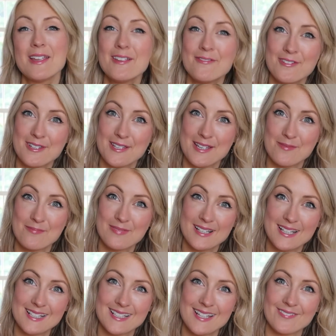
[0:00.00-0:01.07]
If you did,
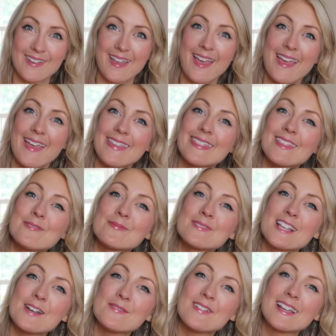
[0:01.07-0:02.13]
please give it a thumbs
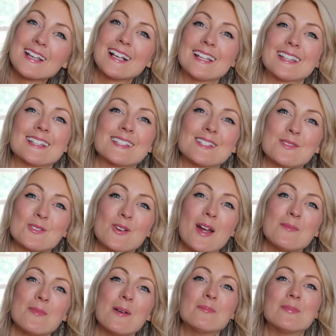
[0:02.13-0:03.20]
up and click the
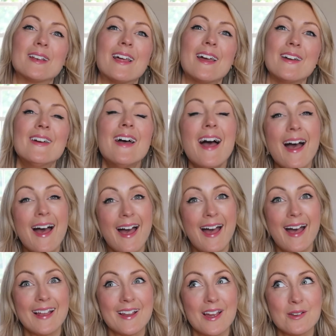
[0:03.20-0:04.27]
subscribe button below,
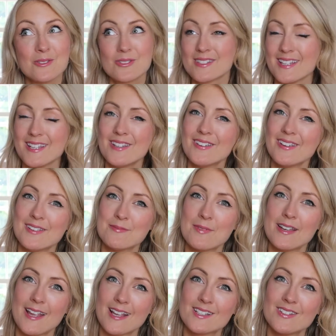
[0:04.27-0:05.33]
and I will see you in my
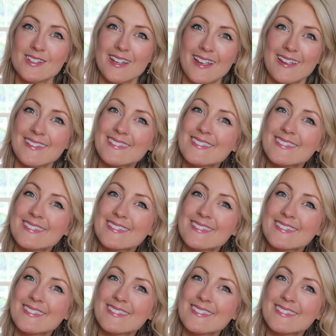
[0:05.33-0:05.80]
next video.